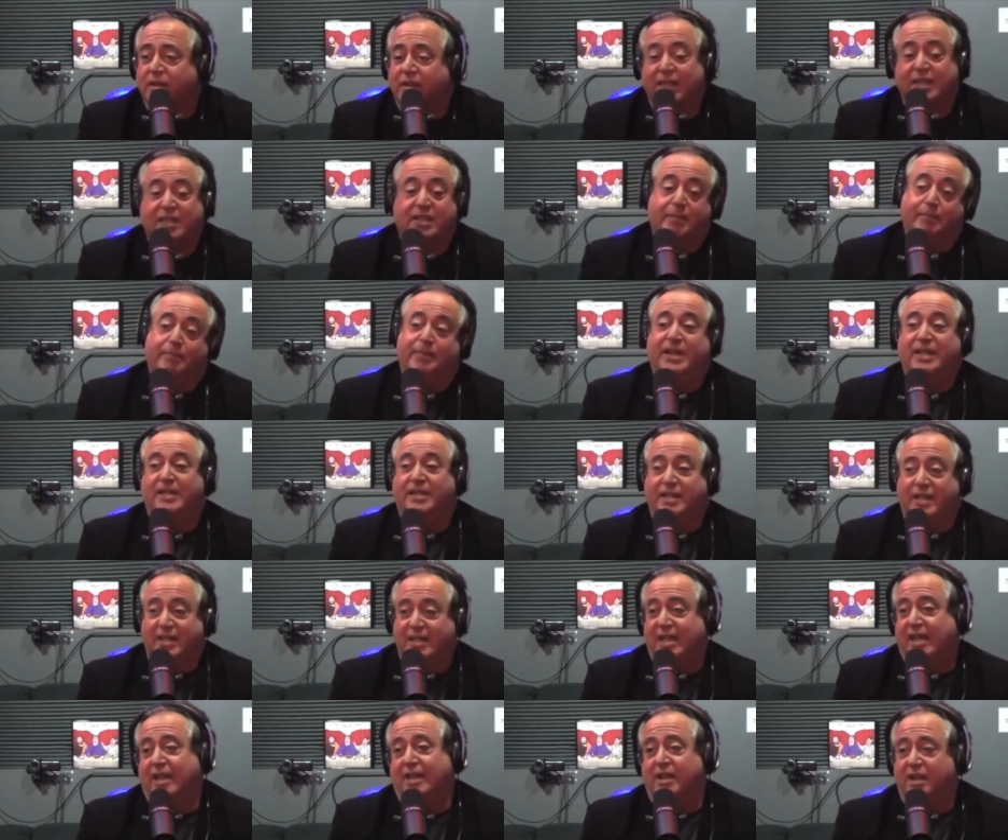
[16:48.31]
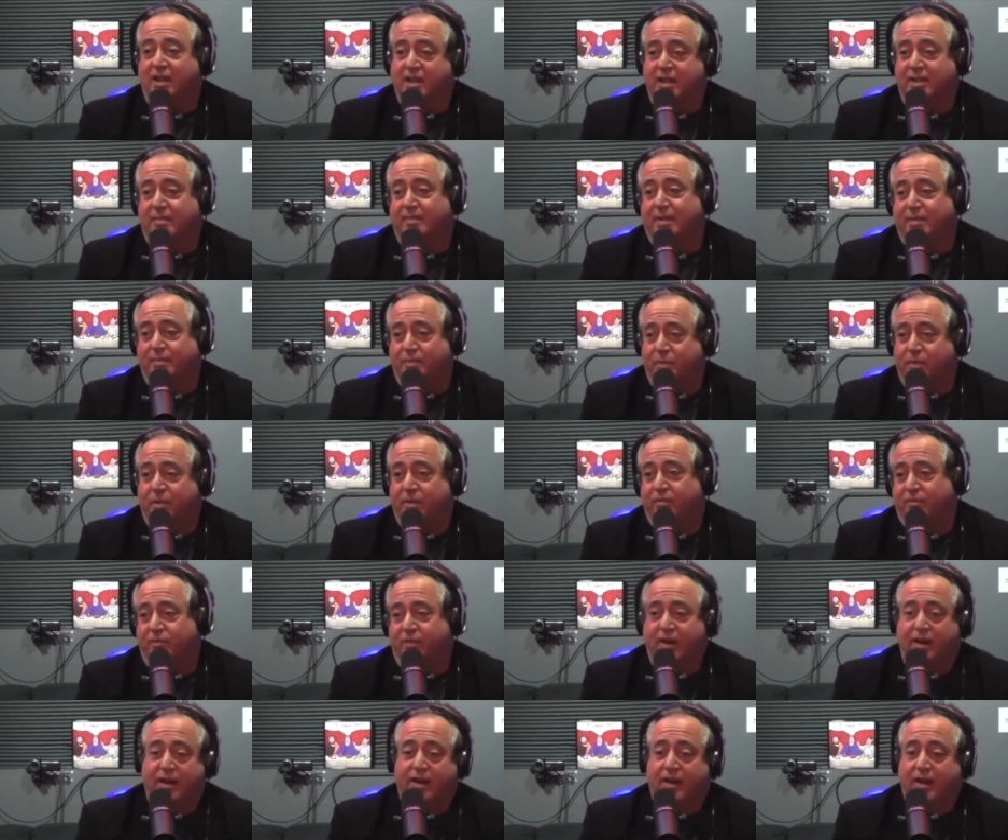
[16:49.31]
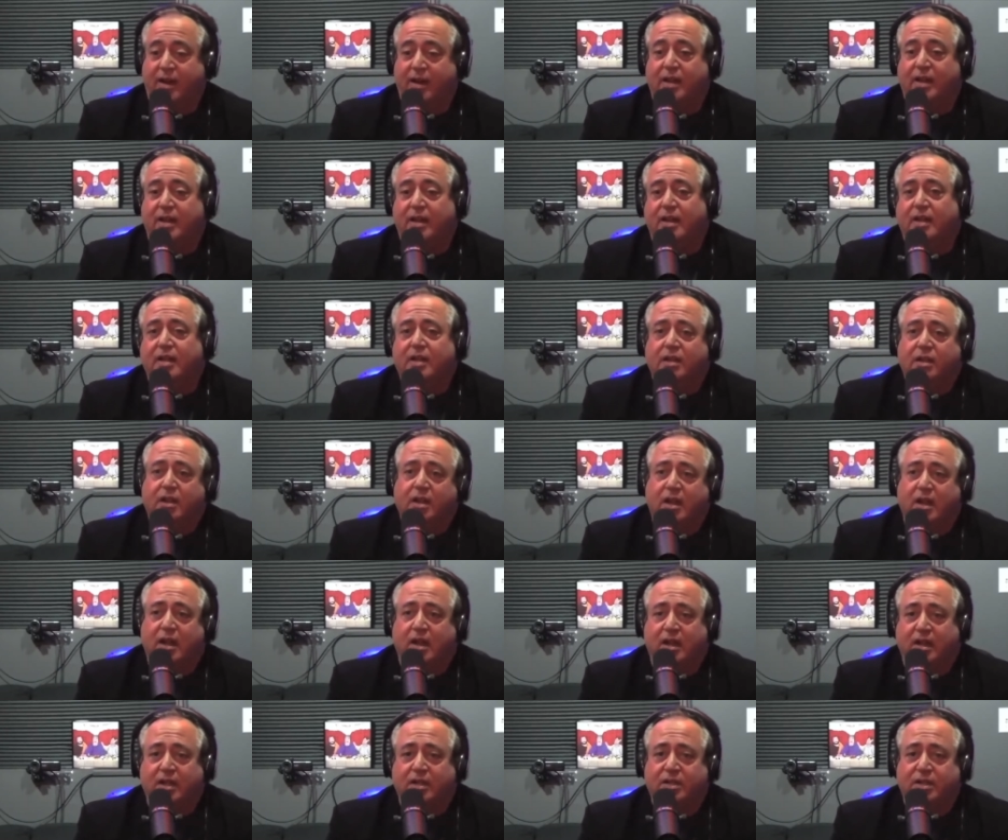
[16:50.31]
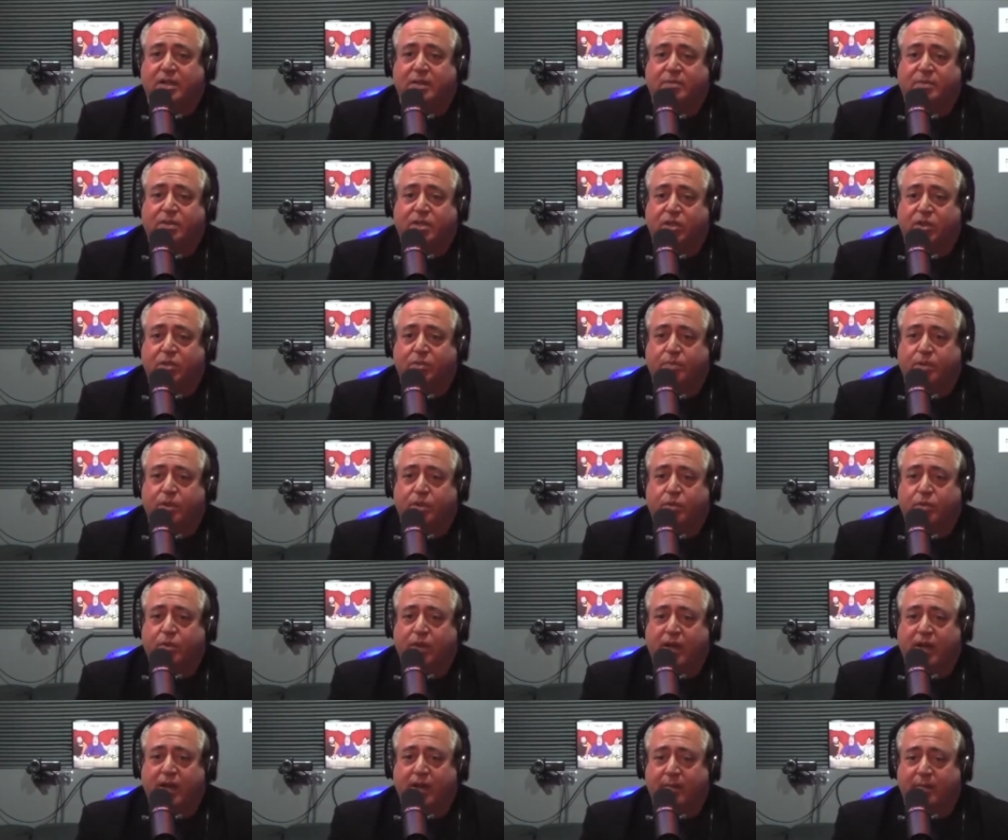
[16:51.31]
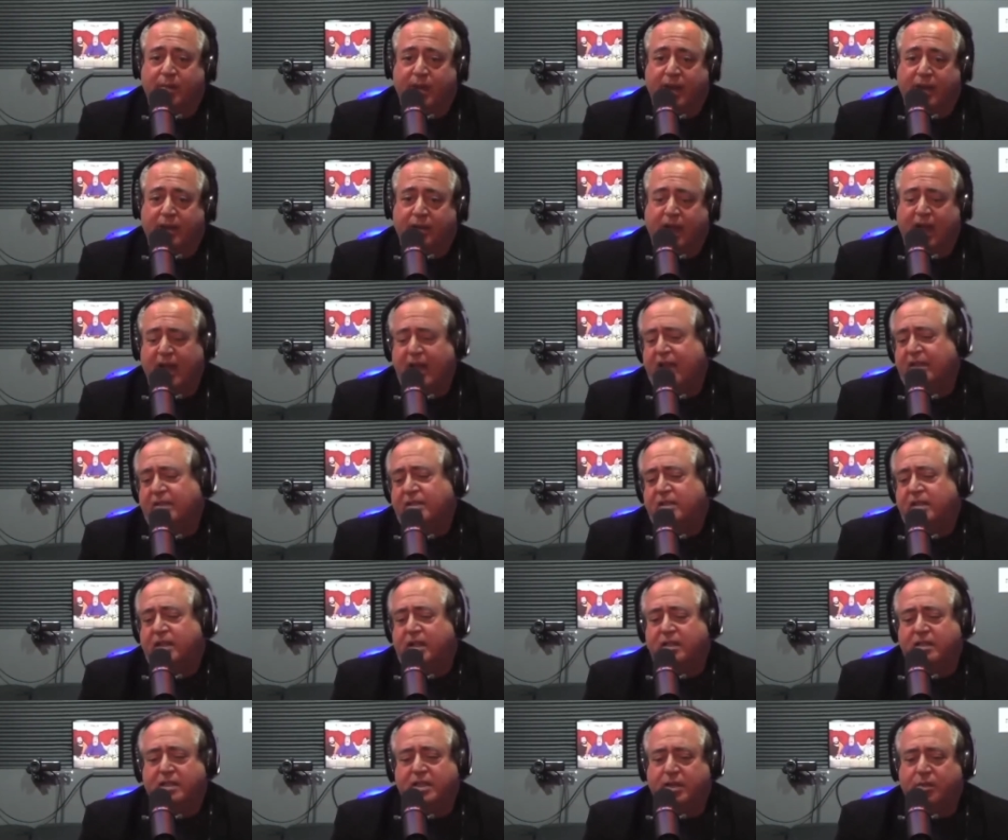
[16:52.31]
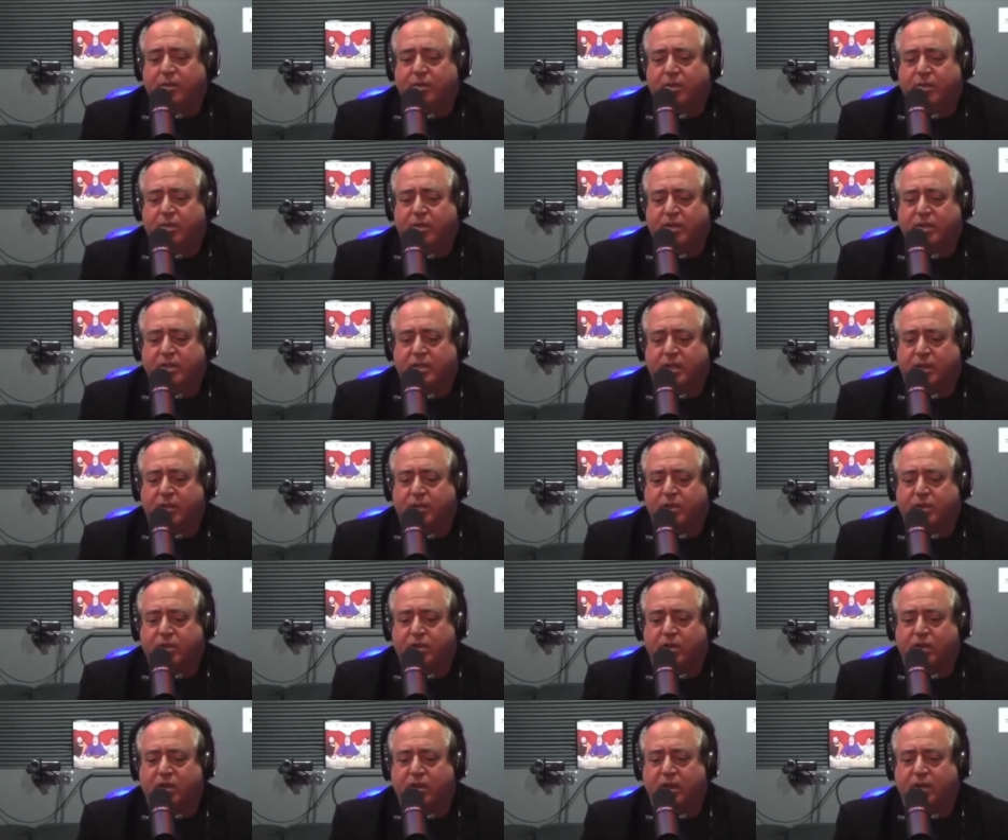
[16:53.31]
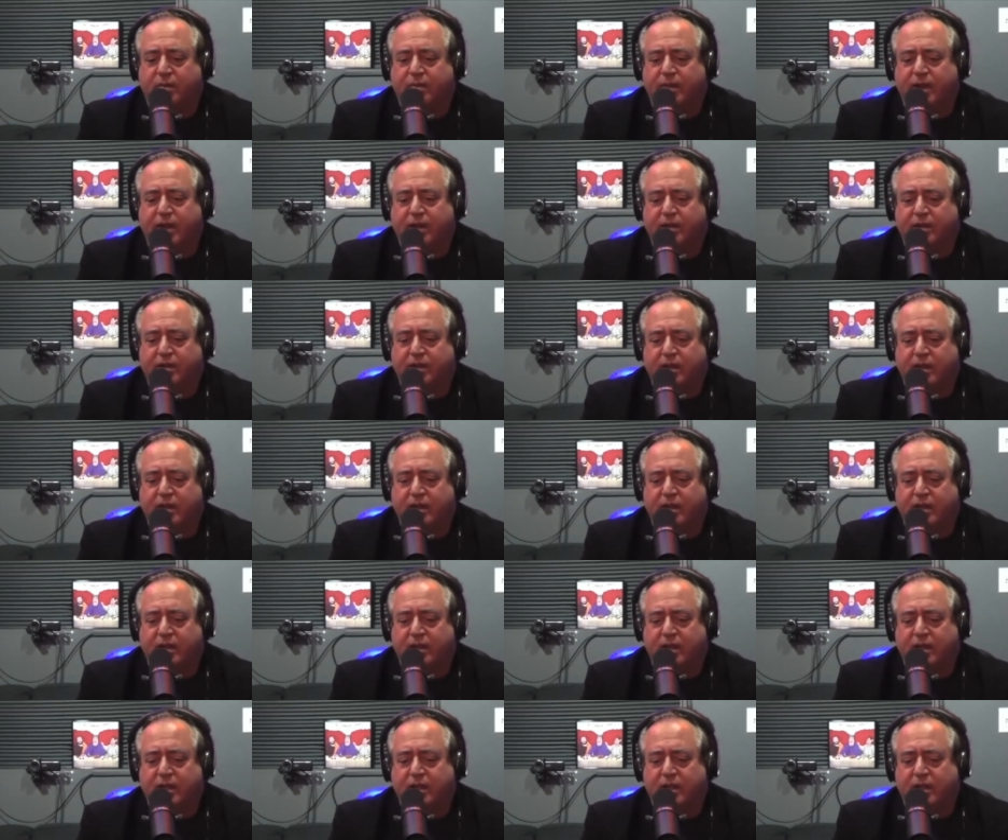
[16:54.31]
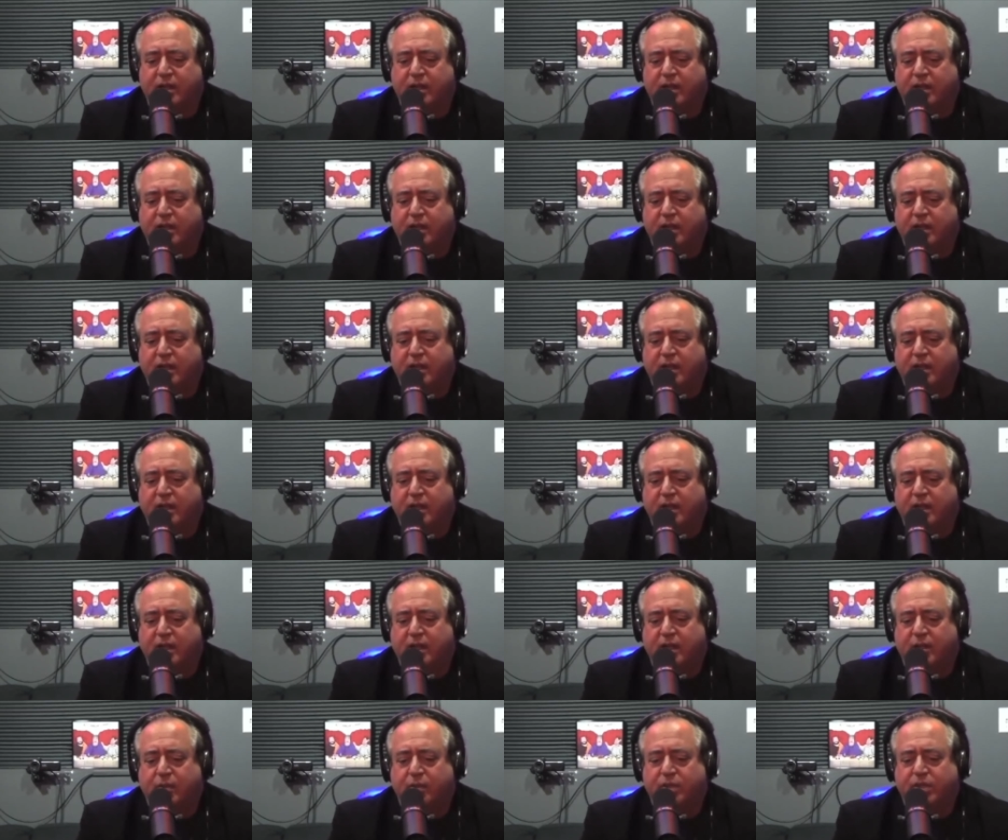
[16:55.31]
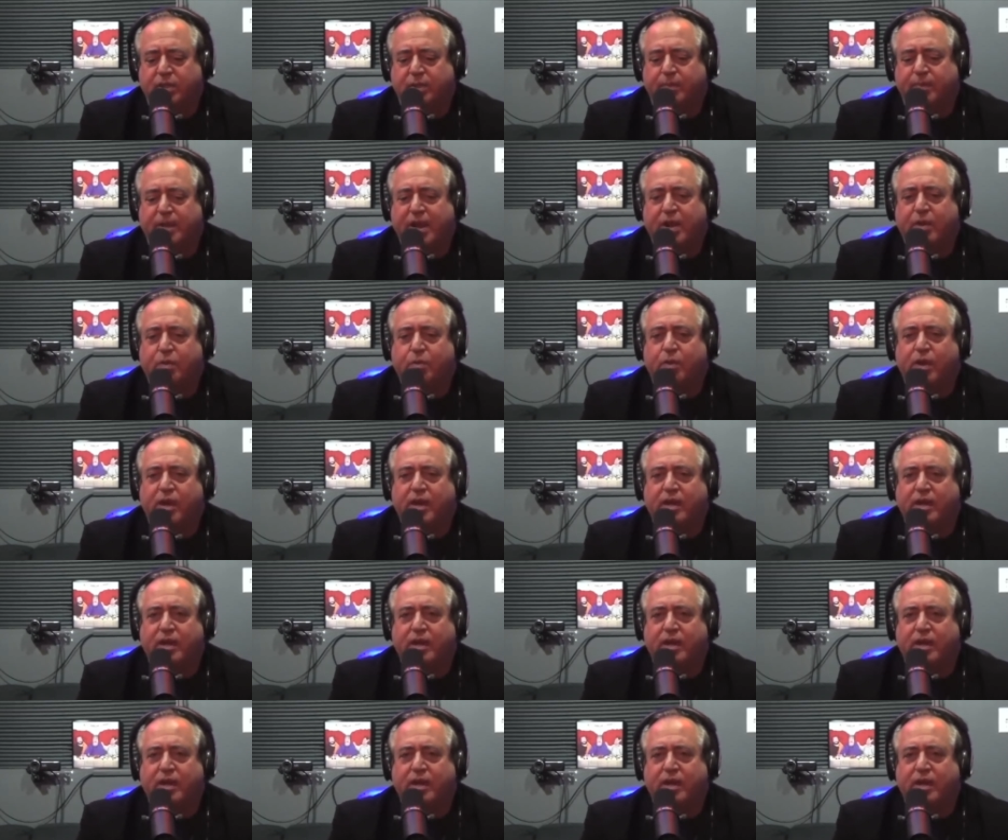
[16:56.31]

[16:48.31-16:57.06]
That's the best that they could come up with, right? Uh, some stupid tweet I made. I'll I'll say what it was. They were talking about. Uh, uh, it was about when.